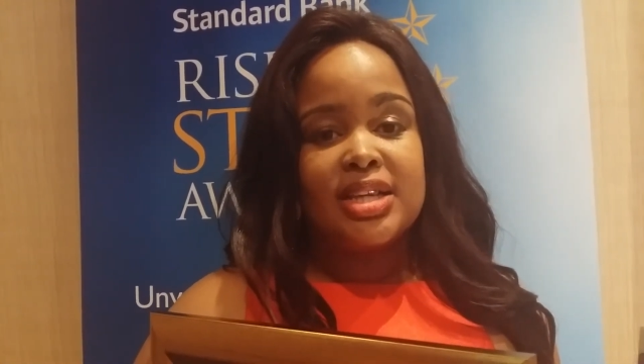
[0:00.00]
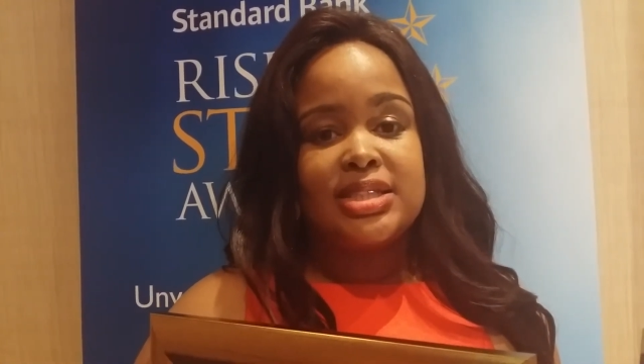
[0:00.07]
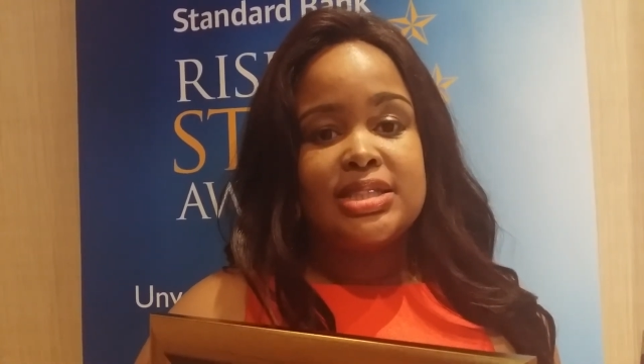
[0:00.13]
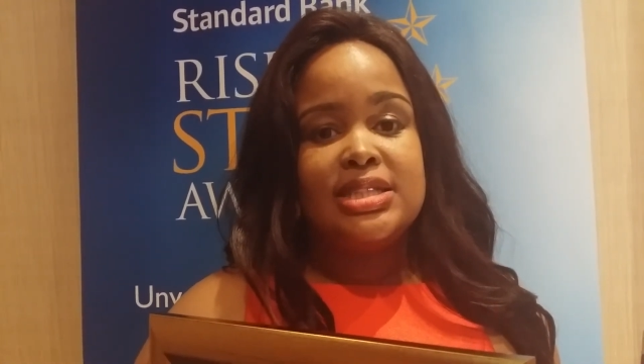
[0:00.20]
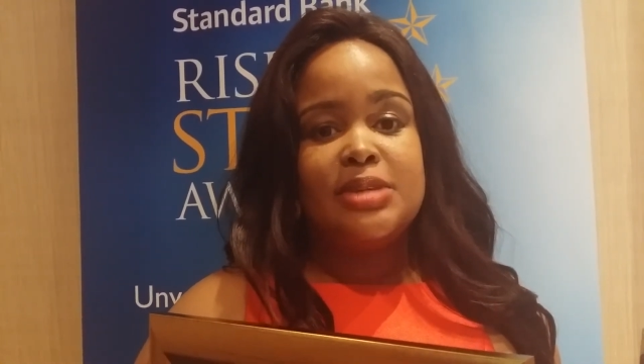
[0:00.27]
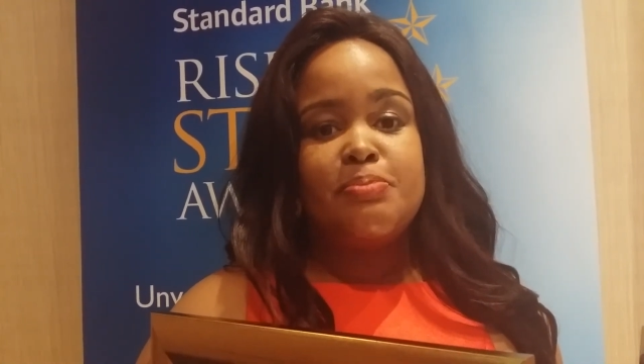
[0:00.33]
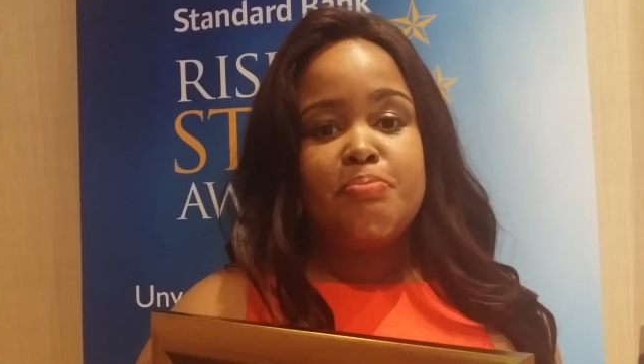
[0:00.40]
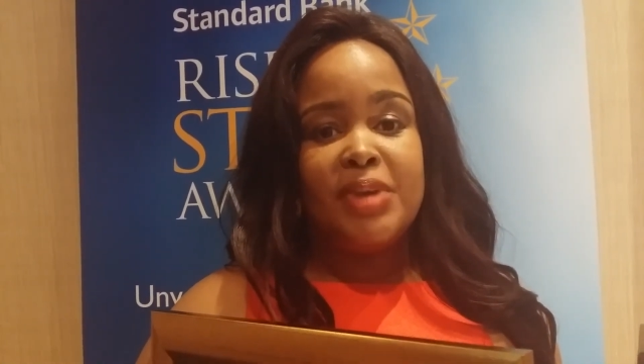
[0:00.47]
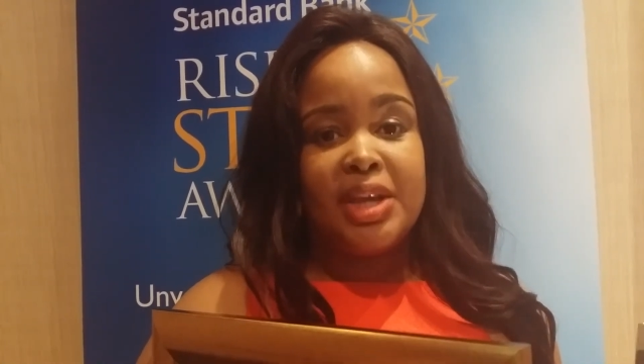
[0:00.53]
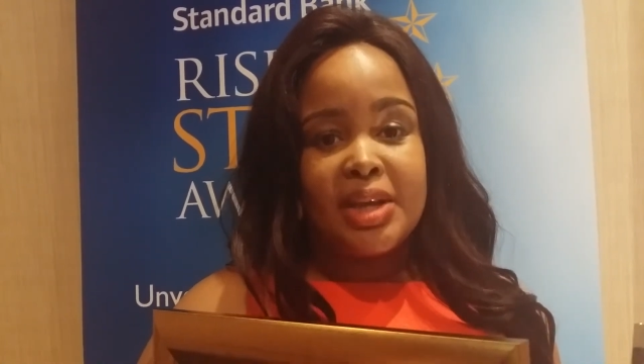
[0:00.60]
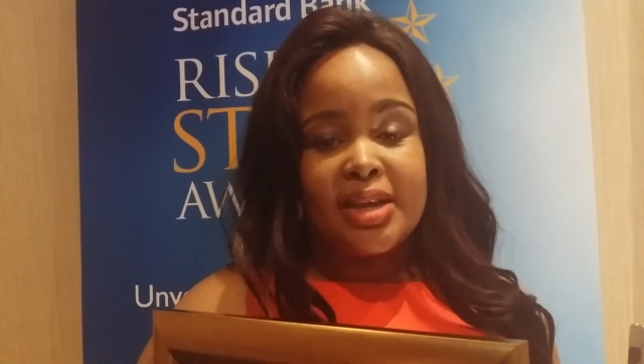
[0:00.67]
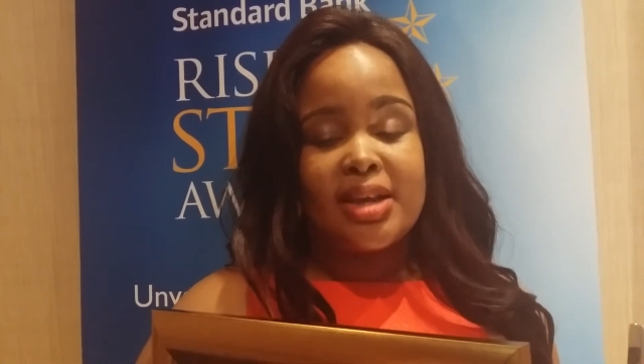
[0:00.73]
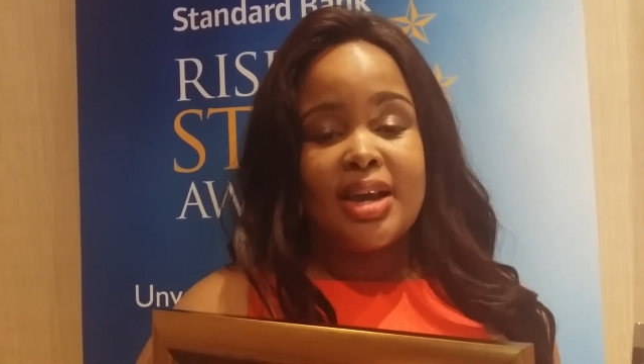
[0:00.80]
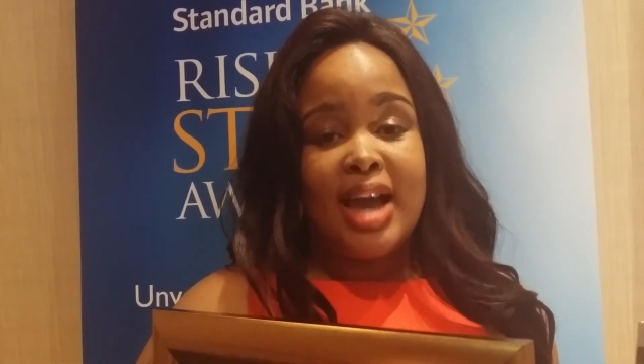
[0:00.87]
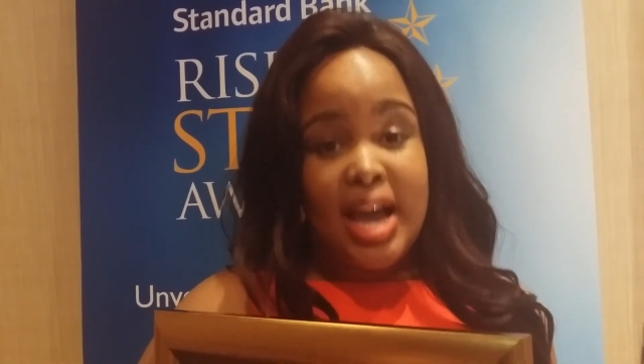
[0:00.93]
actually
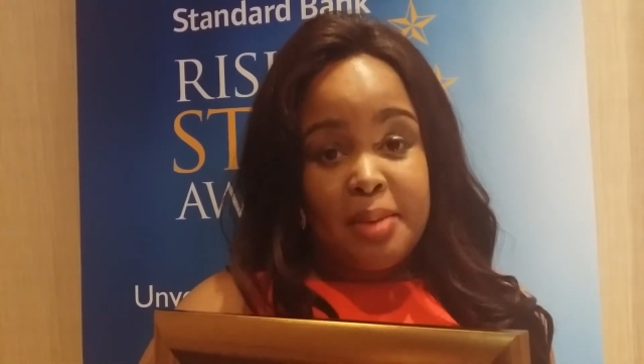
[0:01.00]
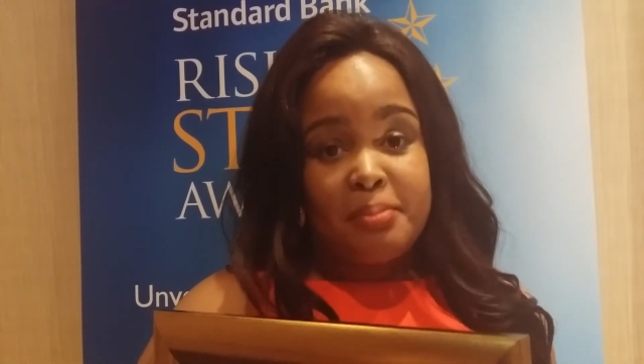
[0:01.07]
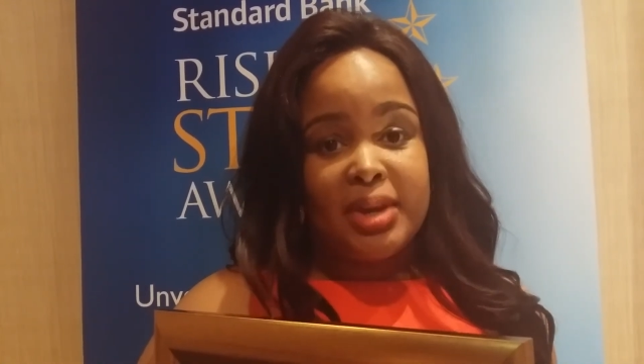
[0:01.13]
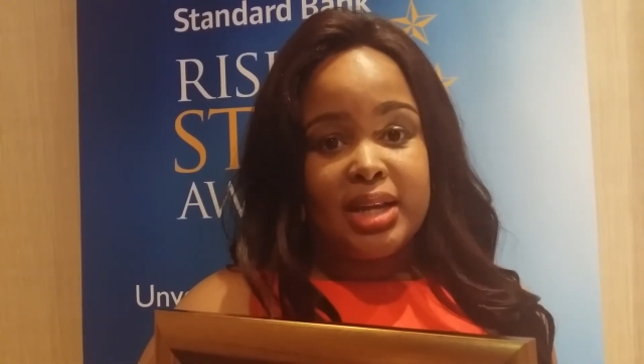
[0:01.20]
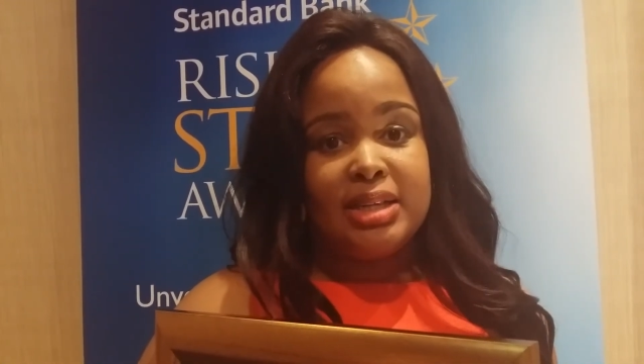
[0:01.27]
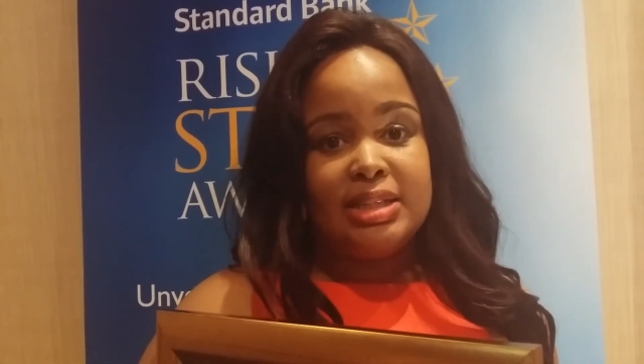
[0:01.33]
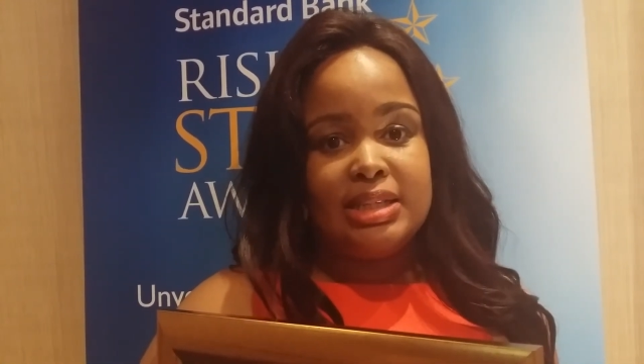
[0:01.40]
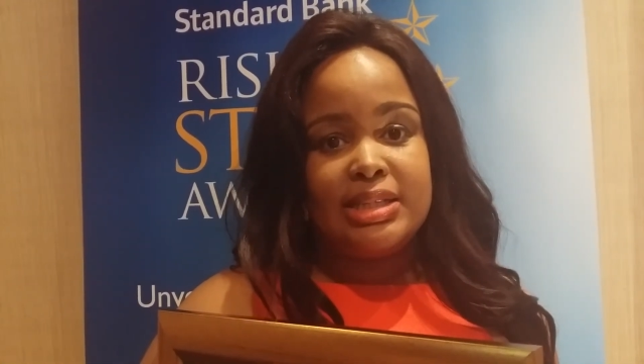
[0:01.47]
become a